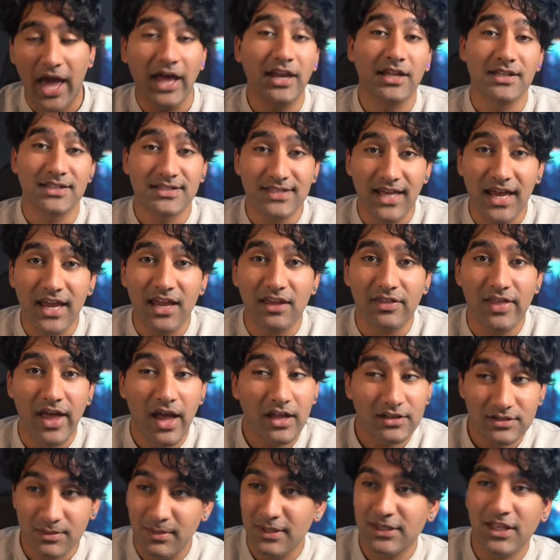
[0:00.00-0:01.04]
And in saying
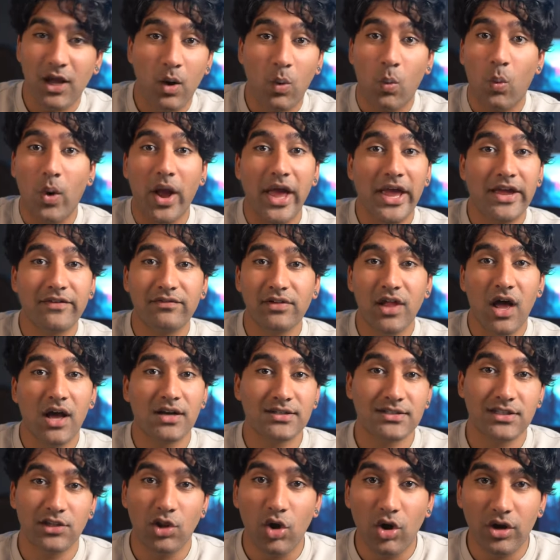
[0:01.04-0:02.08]
that, to make that wave
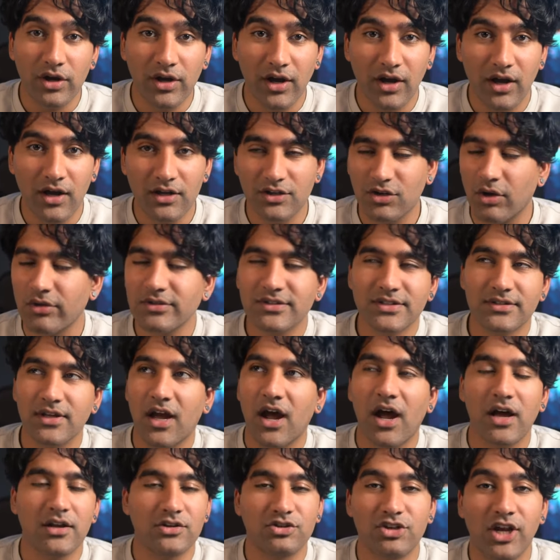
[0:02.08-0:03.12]
last longer, don't
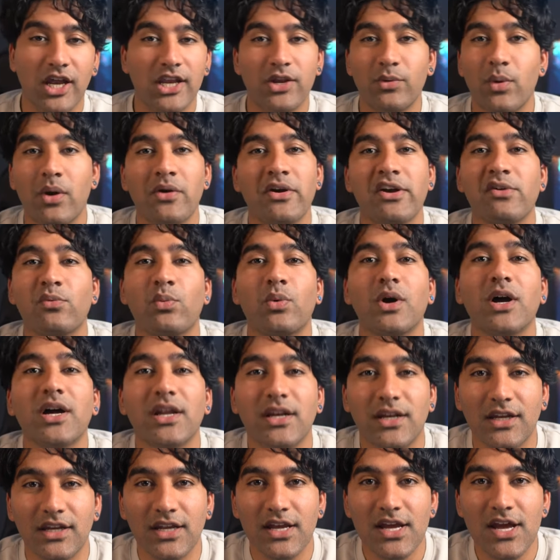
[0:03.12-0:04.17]
start January
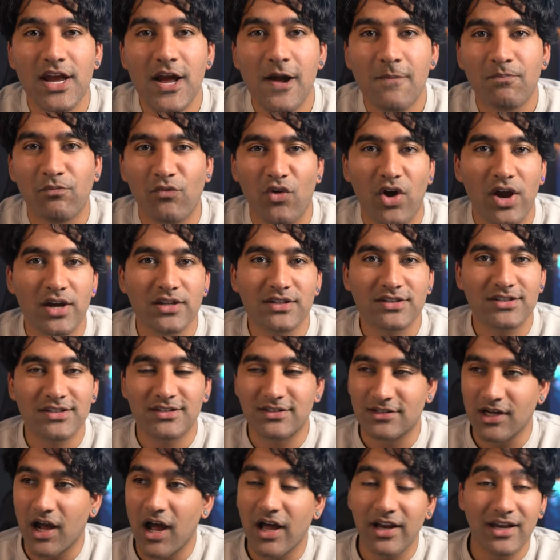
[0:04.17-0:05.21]
1, right?
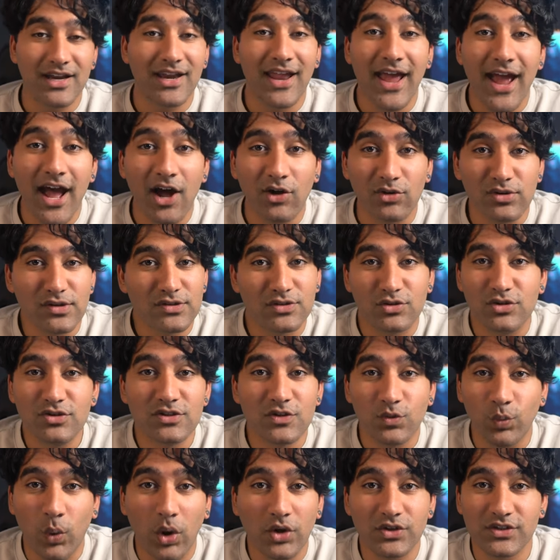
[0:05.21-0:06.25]
Start now, as soon as
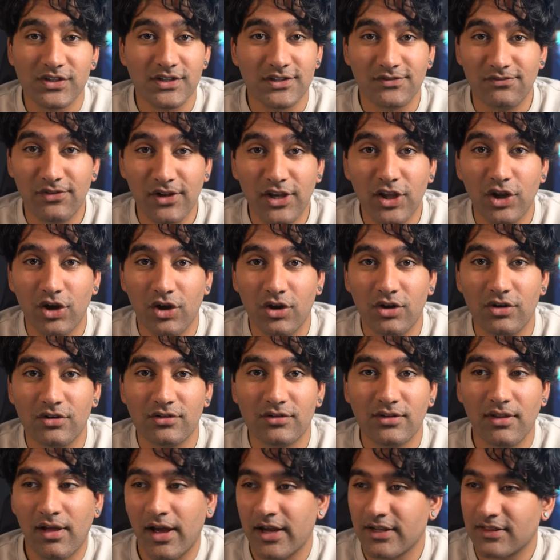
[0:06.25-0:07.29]
you watch this video.
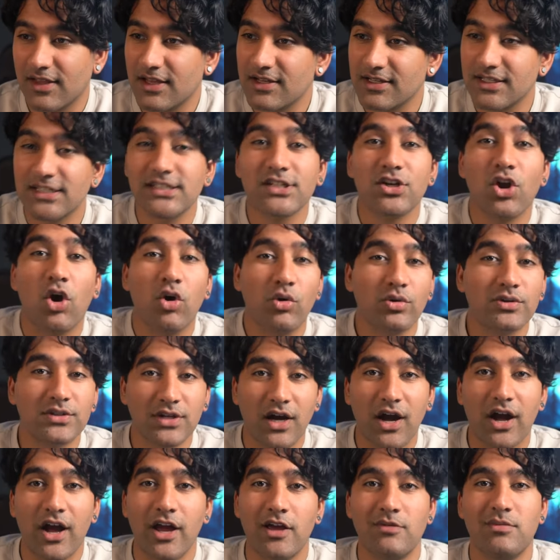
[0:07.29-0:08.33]
Like, there is no
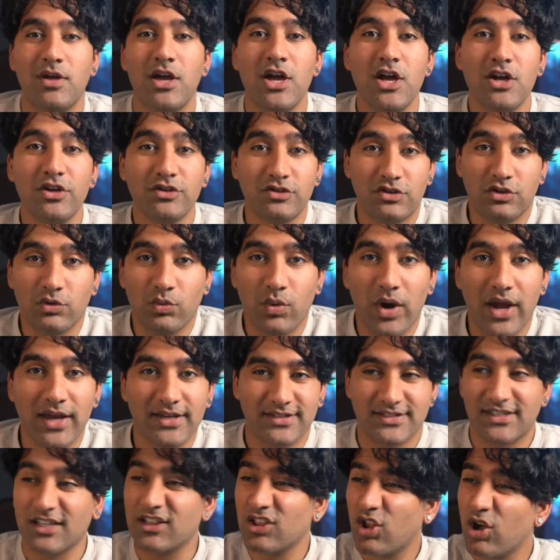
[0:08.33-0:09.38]
time to
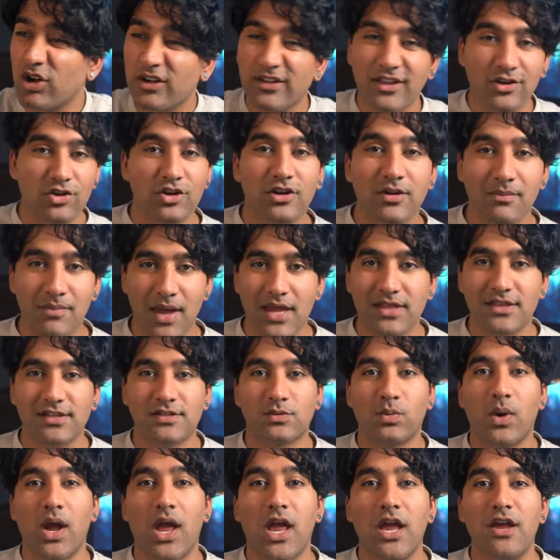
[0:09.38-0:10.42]
waste. The longer that you can make
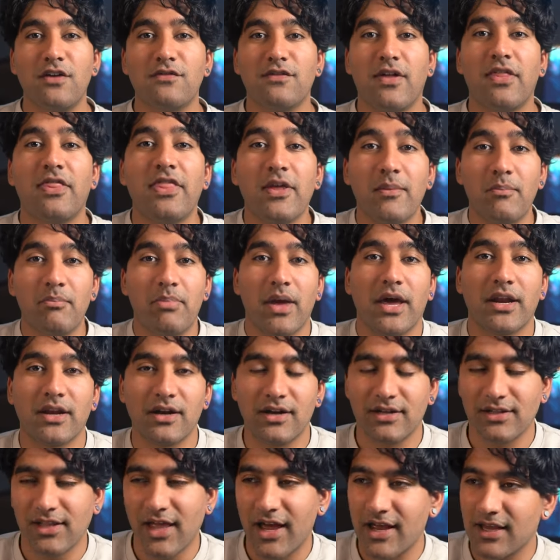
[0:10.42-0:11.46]
this wave, the
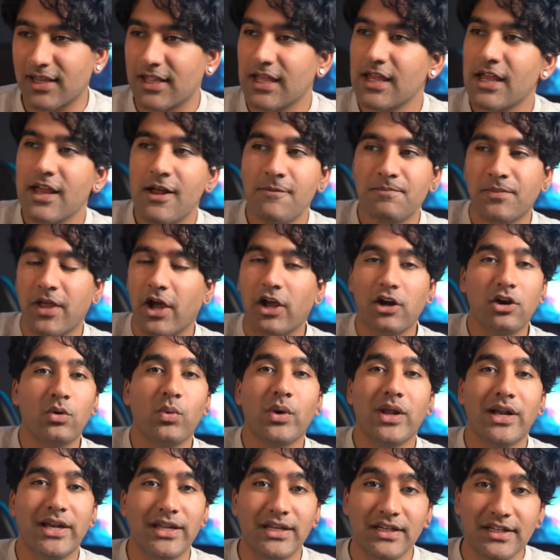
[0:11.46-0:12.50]
better. Like, I don't know
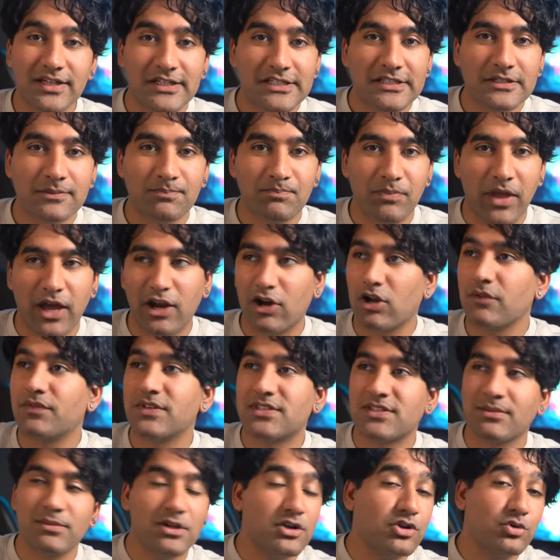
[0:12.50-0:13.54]
what it is. I don't know if
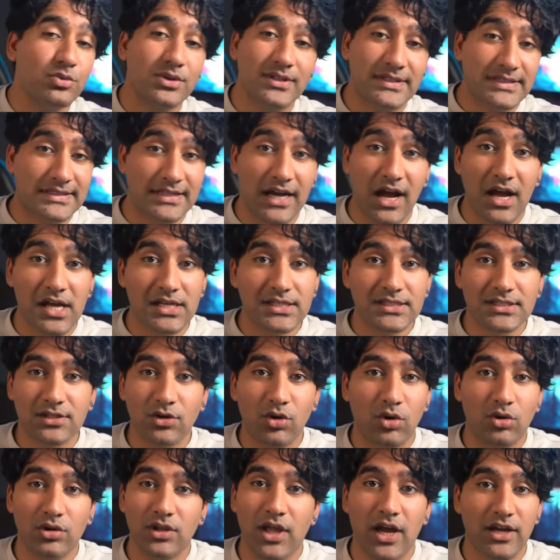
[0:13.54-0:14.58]
it's something to do with the
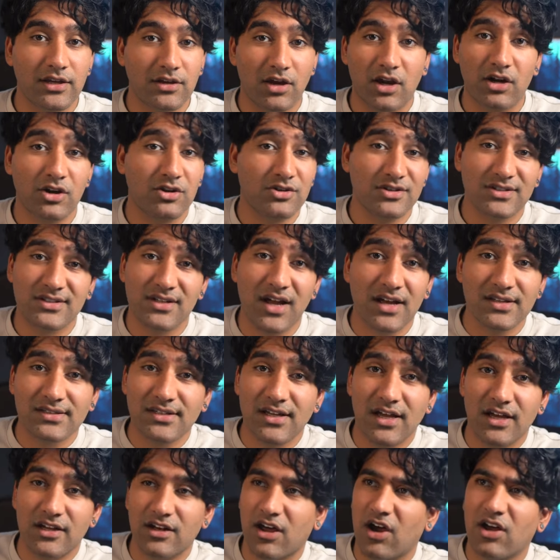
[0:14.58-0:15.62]
stars or like, I don't know, your star
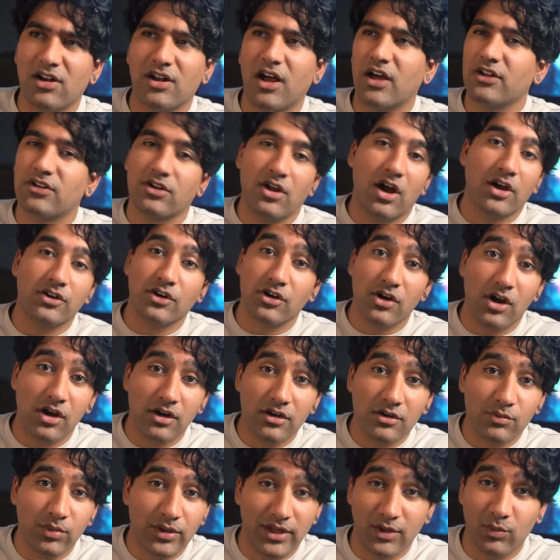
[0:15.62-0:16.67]
sign. I don't
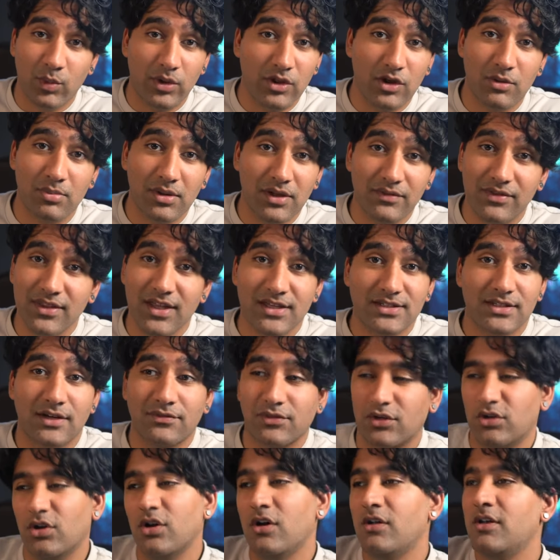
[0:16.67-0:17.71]
know, but like whether you believe in that
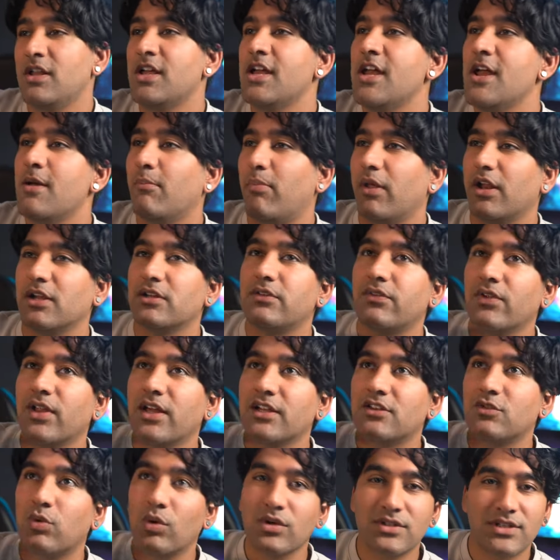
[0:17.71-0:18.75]
stuff or not. But I just feel
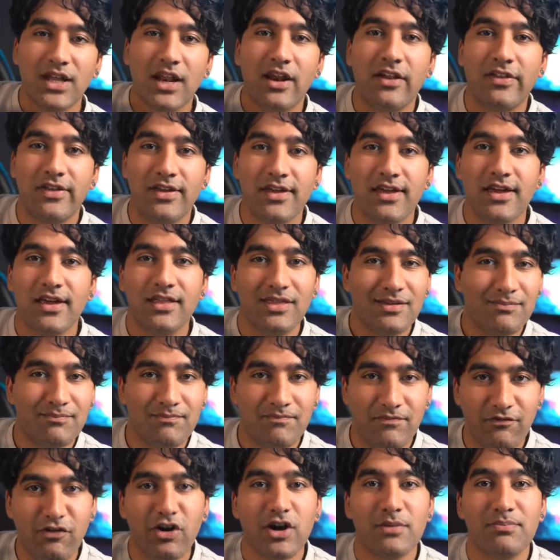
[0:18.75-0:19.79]
like towards the end of the year and the
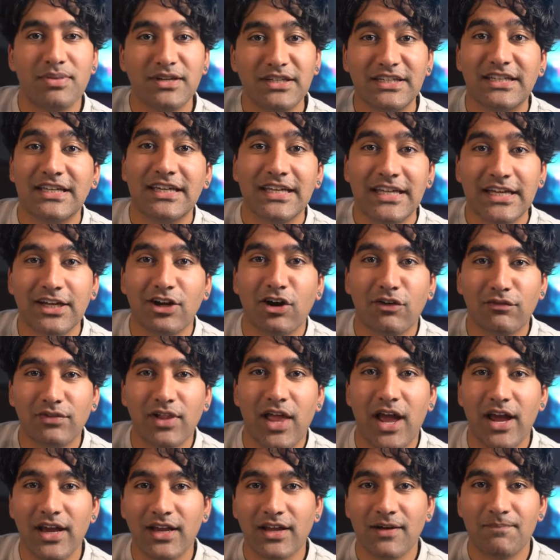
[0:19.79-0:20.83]
very beginning of
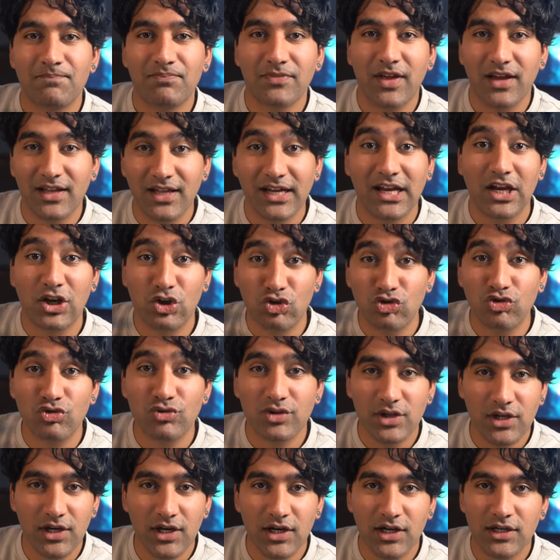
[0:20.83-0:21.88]
like a new
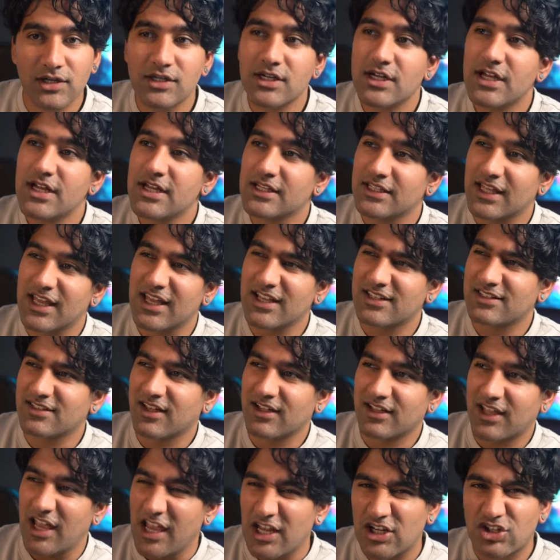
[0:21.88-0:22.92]
year, it's
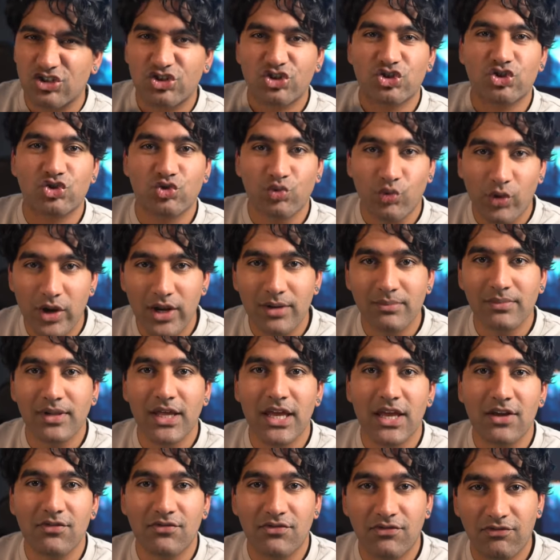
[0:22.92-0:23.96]
like
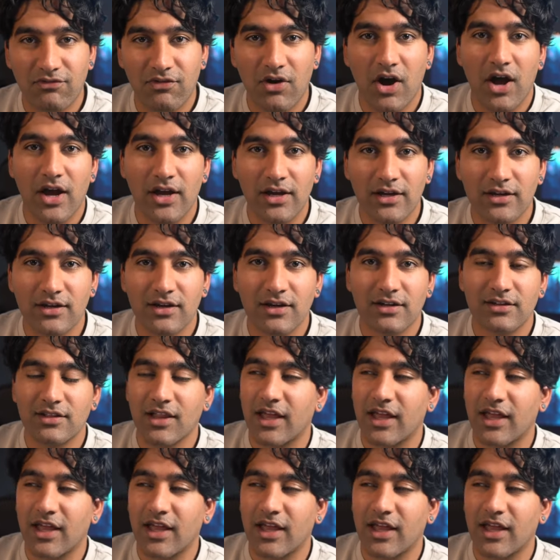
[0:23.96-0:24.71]
extremely fun.